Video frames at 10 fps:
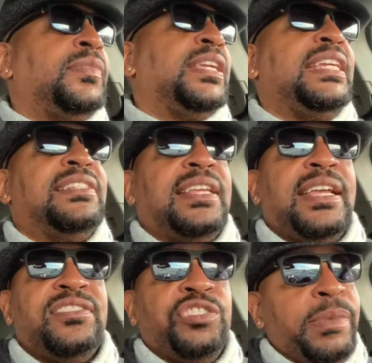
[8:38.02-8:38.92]
He
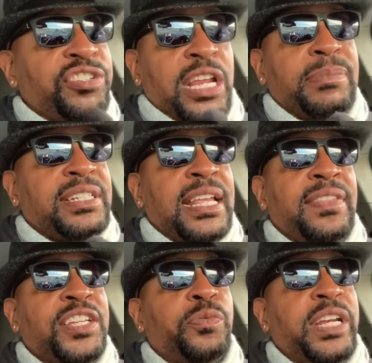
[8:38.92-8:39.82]
says, Jimmy Jam said
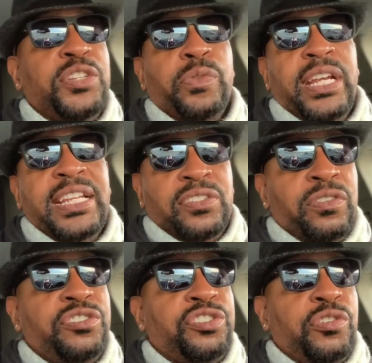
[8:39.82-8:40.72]
that 2020 is
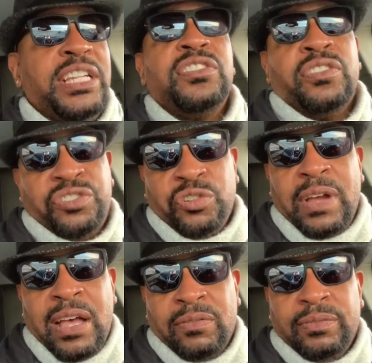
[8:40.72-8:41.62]
going to show, he's going to show
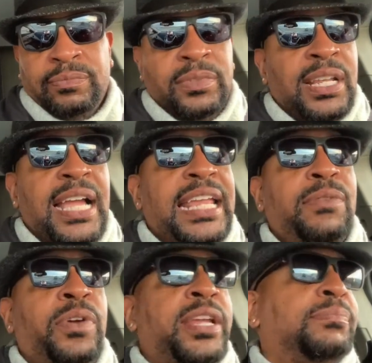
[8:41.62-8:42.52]
out. I
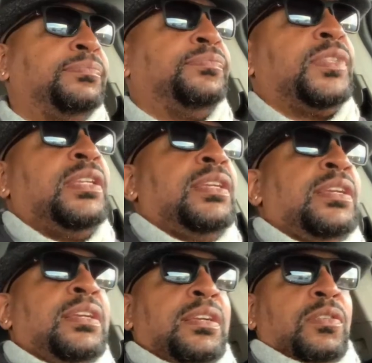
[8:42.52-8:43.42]
can't wait.
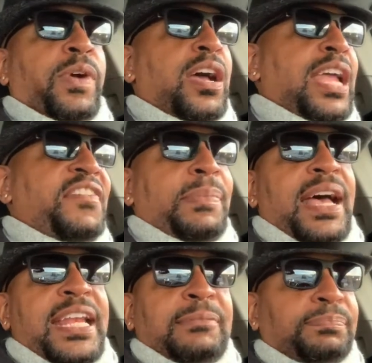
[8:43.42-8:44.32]
Well, everybody,